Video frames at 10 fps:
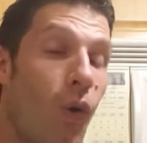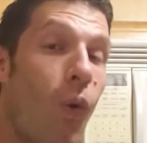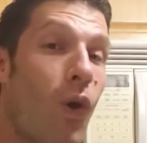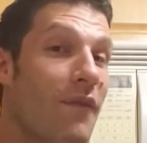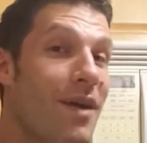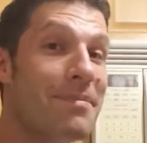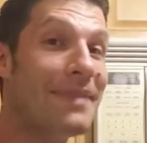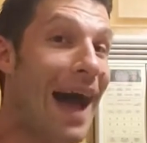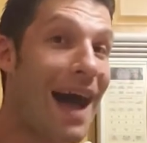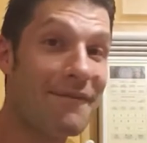Or if I'm
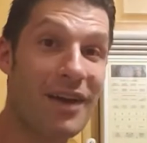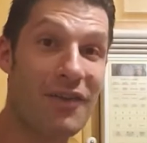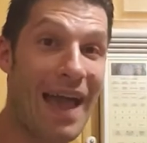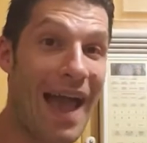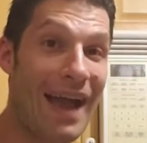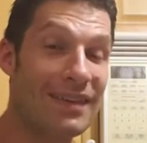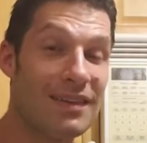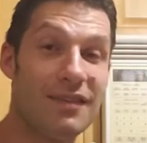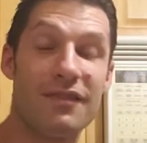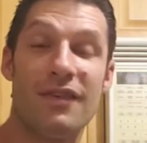not very
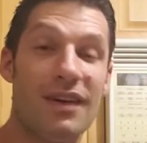active,